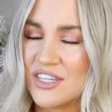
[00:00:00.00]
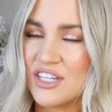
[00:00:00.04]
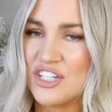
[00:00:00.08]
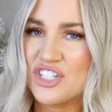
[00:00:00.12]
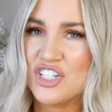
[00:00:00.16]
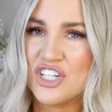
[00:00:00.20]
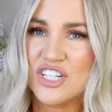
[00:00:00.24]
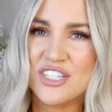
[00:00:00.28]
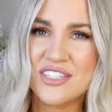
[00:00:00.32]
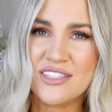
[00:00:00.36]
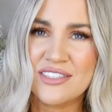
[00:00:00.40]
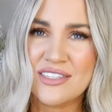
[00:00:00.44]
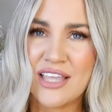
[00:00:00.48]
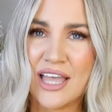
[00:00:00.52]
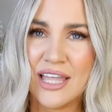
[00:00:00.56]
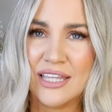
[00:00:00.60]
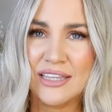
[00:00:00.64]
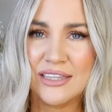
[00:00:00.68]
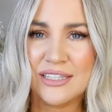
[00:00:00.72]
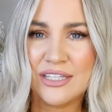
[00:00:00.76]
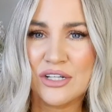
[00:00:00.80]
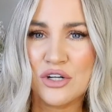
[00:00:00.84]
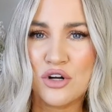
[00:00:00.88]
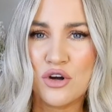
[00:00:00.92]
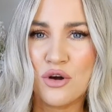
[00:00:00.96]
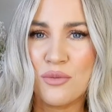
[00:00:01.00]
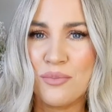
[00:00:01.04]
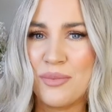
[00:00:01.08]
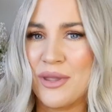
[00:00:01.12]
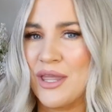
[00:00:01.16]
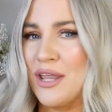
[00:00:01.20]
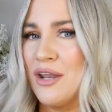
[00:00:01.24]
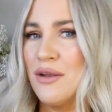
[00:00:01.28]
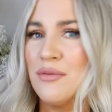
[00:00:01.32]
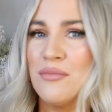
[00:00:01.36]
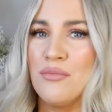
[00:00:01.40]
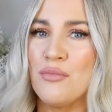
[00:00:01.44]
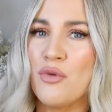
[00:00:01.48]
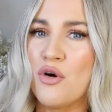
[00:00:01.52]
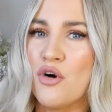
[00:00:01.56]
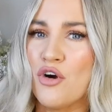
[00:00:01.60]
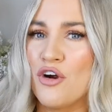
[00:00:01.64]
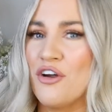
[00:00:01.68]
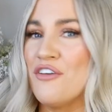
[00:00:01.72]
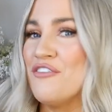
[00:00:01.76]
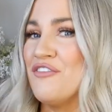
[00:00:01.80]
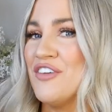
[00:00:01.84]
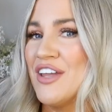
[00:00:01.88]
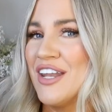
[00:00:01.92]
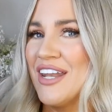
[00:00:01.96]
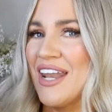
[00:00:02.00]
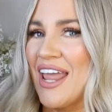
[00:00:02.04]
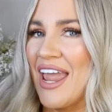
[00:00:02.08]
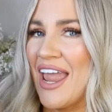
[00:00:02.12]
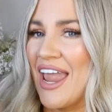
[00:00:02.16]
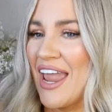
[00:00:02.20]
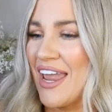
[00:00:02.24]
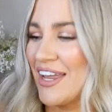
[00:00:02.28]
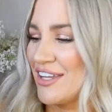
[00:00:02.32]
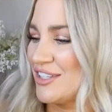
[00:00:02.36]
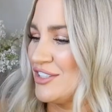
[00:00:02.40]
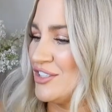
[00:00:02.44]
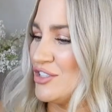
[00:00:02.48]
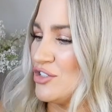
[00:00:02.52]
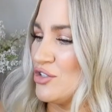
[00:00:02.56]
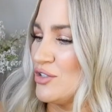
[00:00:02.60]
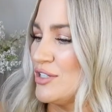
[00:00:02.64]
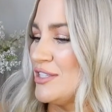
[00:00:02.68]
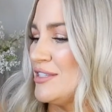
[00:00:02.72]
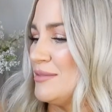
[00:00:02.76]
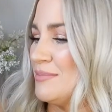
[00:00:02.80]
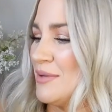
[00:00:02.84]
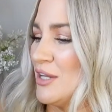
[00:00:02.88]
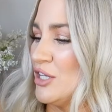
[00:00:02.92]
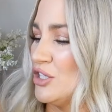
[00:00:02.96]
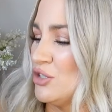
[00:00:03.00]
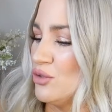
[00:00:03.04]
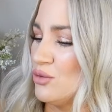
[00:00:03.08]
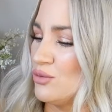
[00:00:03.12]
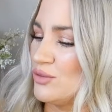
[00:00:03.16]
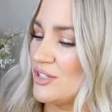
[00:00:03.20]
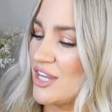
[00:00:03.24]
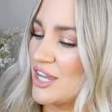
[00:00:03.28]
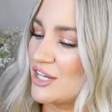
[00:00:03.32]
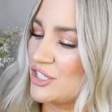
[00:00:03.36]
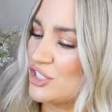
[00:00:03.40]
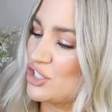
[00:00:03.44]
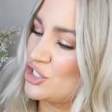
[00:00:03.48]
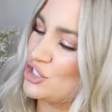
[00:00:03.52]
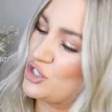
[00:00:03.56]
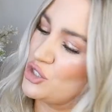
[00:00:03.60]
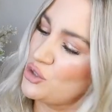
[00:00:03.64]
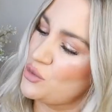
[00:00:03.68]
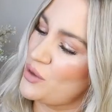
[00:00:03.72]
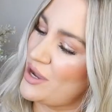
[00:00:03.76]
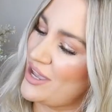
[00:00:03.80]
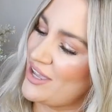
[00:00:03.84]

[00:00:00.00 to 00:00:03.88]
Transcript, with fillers: it just that little bit more of an extra special touch to